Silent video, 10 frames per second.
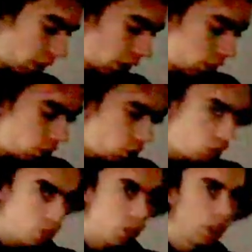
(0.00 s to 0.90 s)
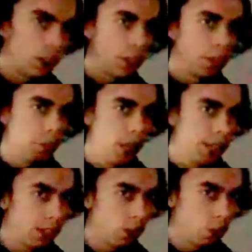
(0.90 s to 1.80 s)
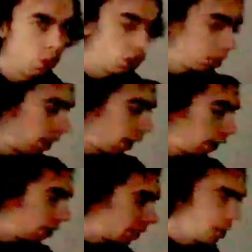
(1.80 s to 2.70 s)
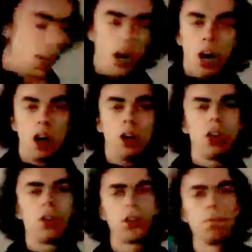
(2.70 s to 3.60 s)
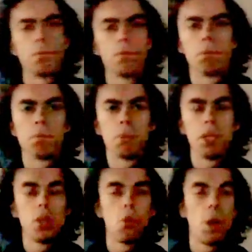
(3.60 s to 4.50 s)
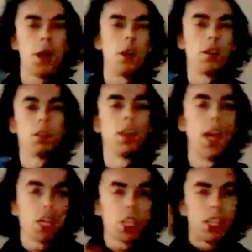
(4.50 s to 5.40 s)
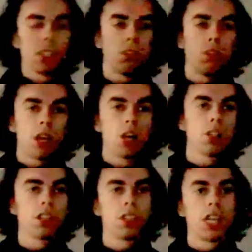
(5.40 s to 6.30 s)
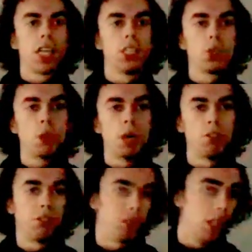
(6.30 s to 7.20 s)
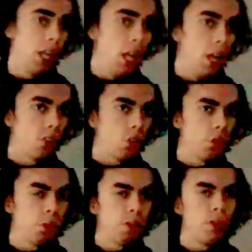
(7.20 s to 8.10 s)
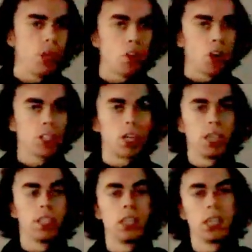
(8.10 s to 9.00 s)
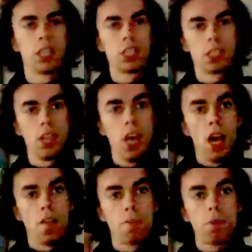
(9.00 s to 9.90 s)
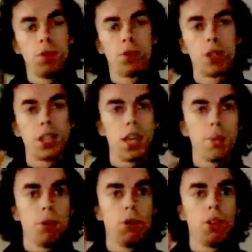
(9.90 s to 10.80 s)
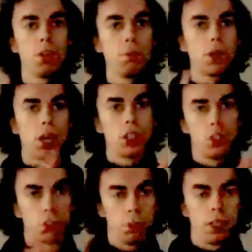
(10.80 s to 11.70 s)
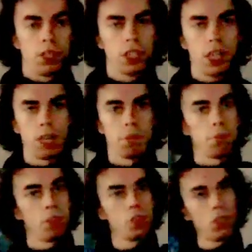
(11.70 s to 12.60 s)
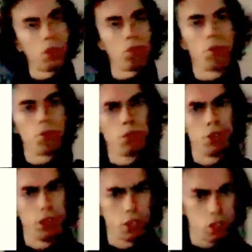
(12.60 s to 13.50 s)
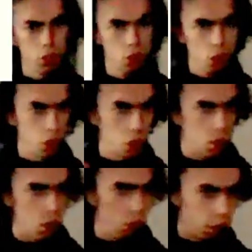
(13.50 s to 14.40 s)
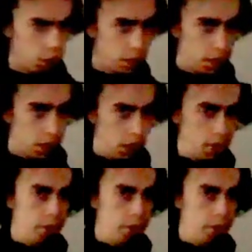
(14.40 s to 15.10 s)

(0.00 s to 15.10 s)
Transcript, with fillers: including pigs, dogs, cats, all being aware. Actually, in 2012, a group of neuroscientists have proved that animal and human consciousness mean the same. So, the excuse is there.